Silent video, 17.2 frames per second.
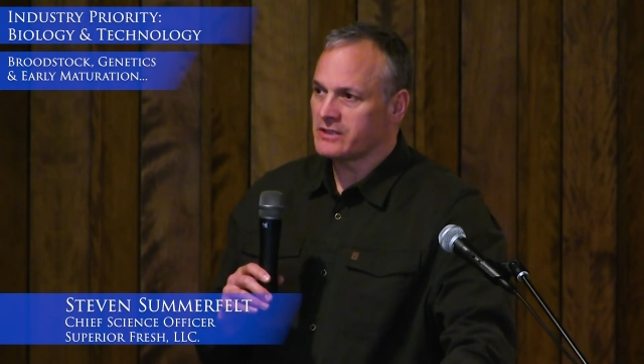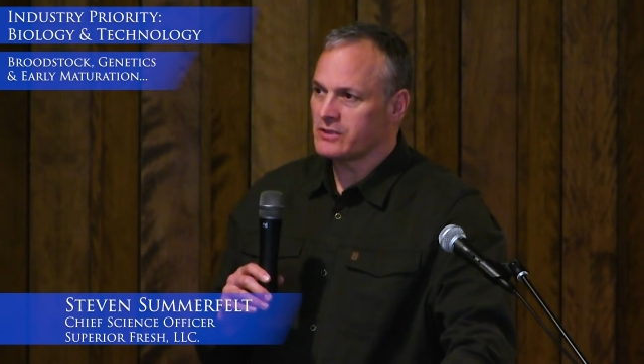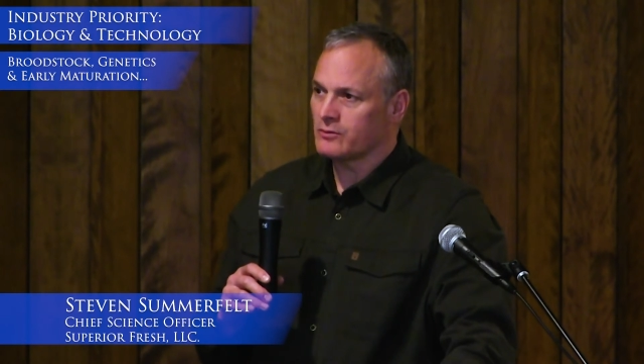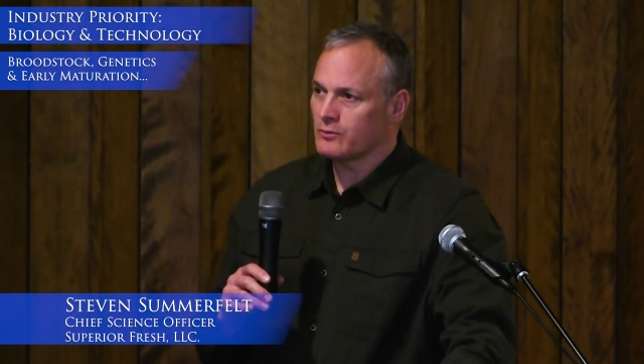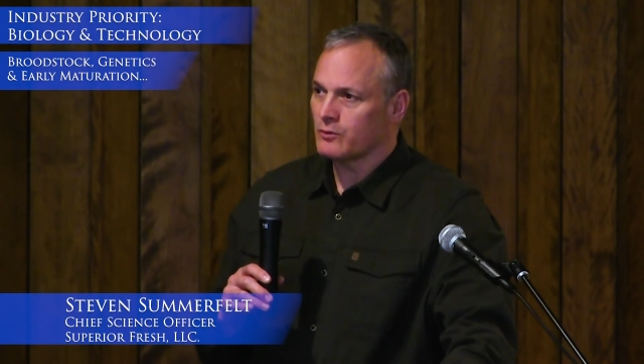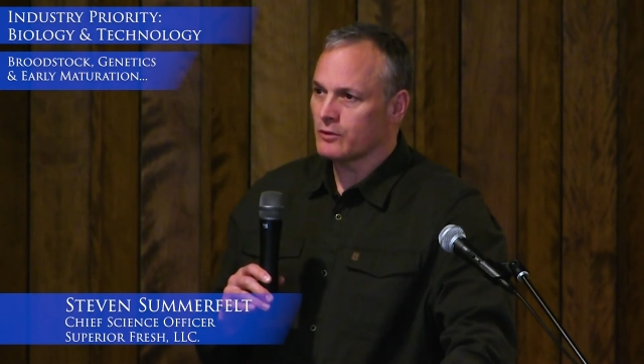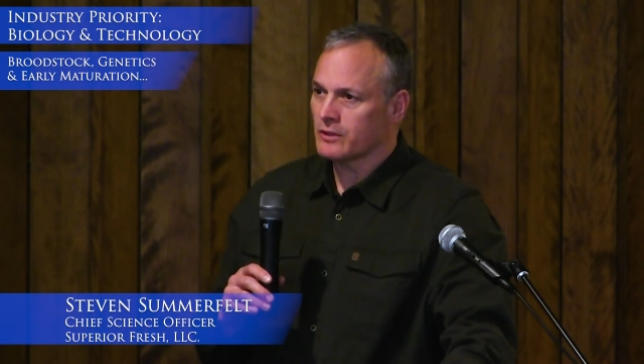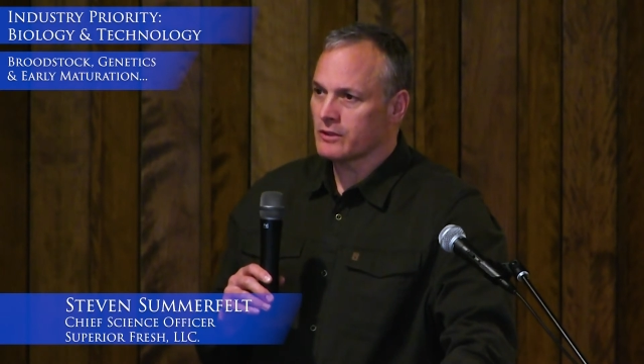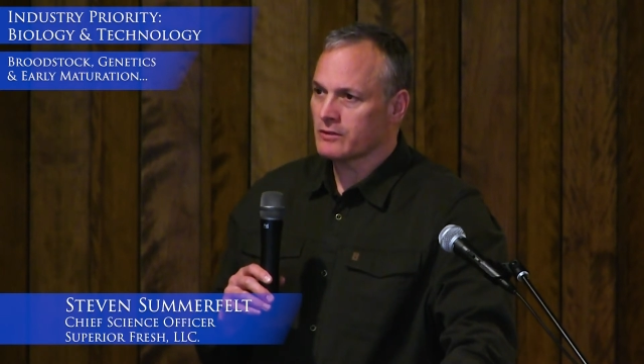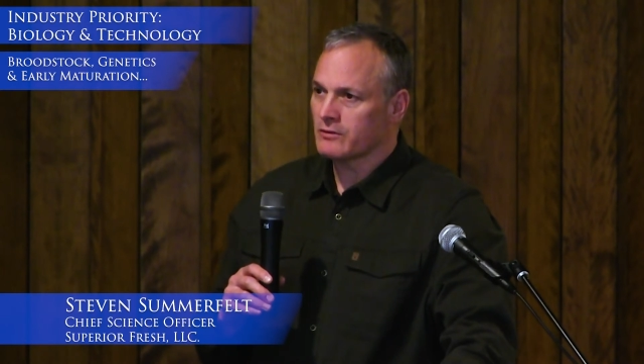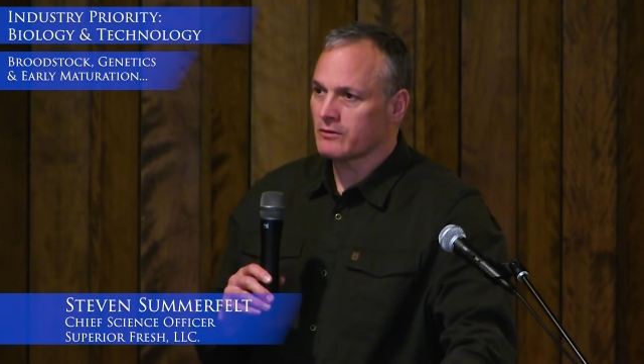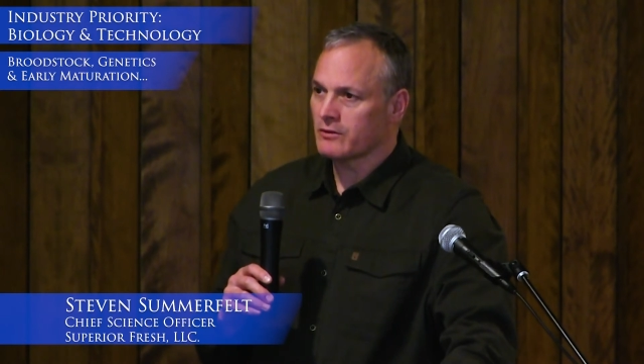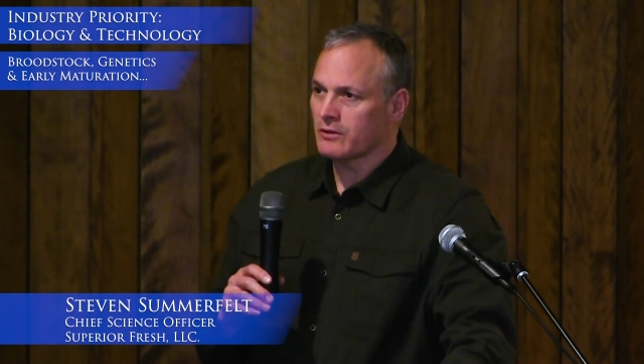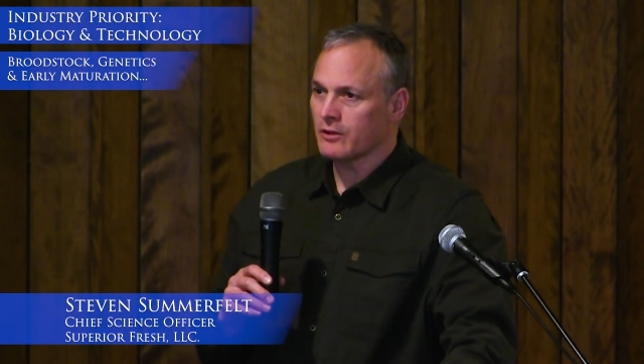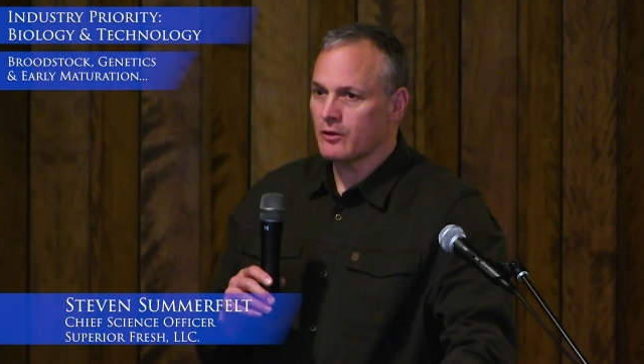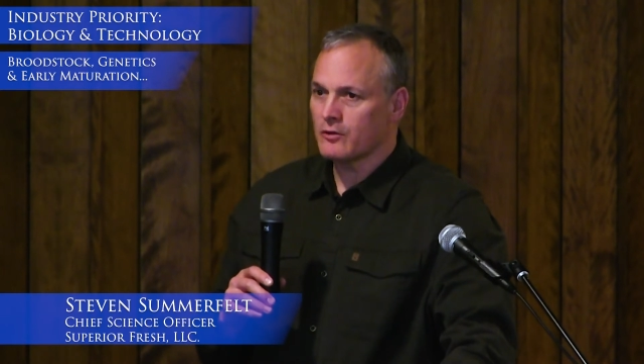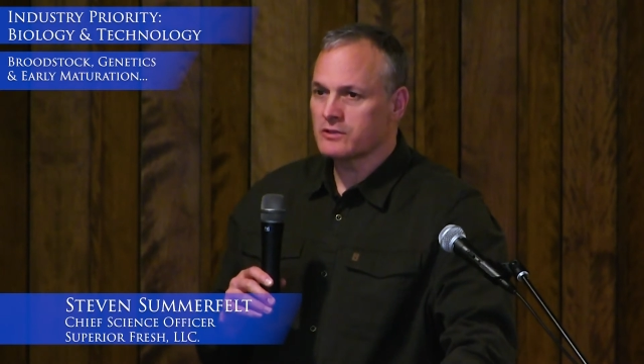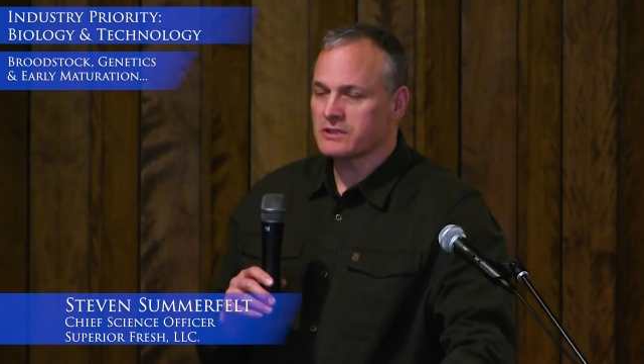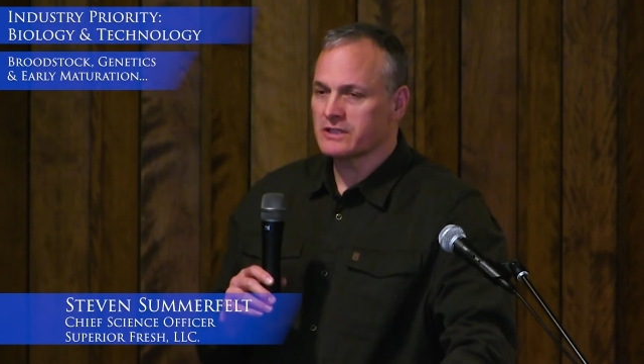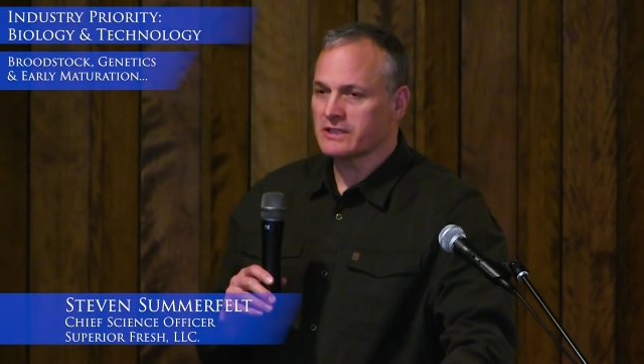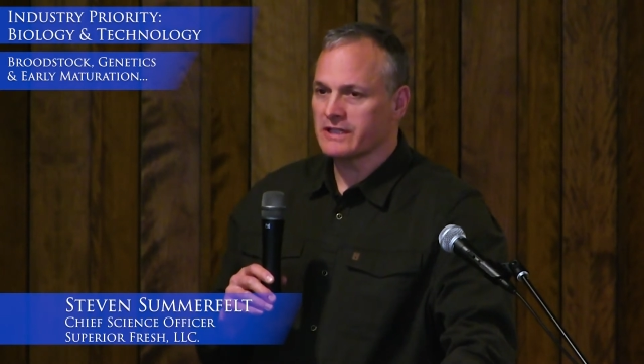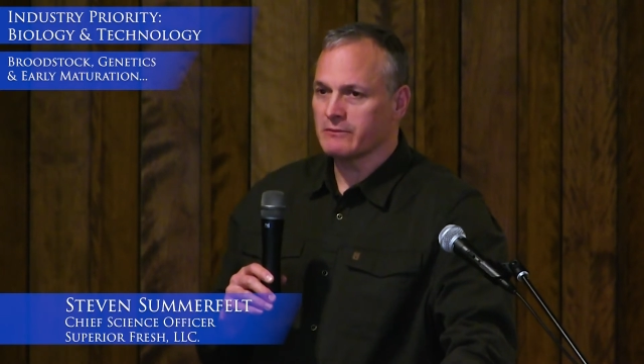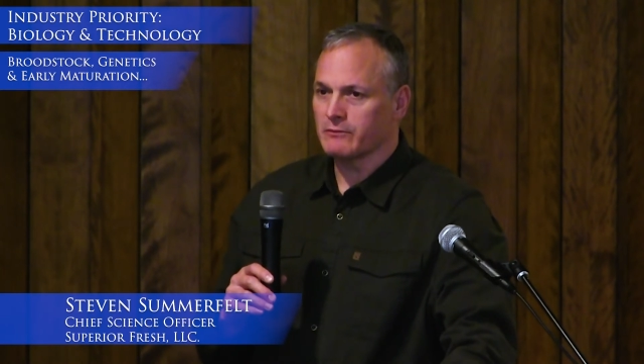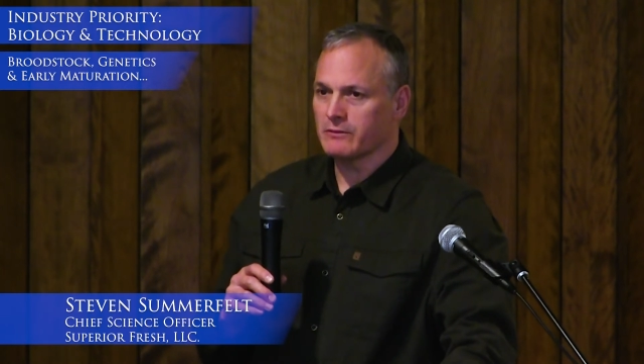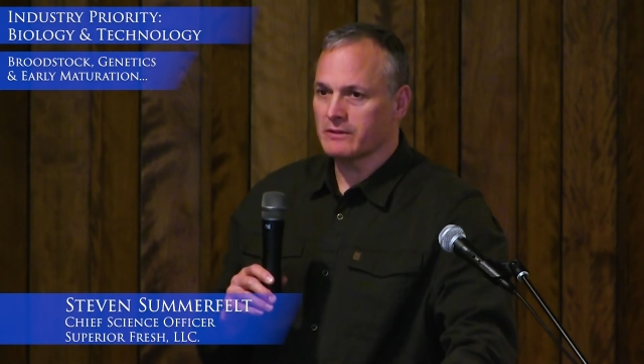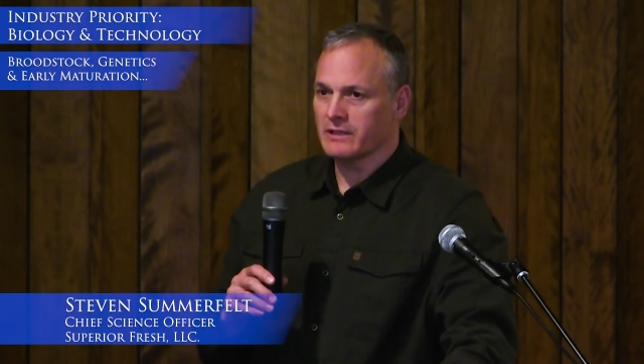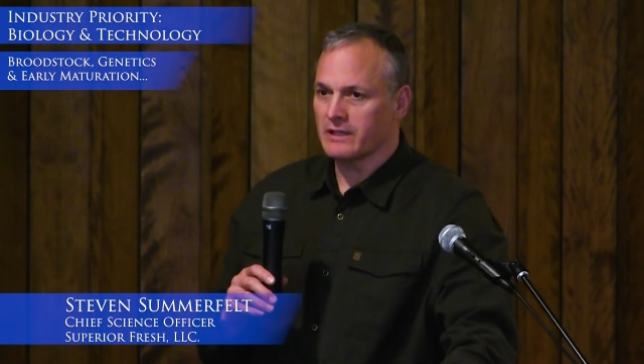to work closely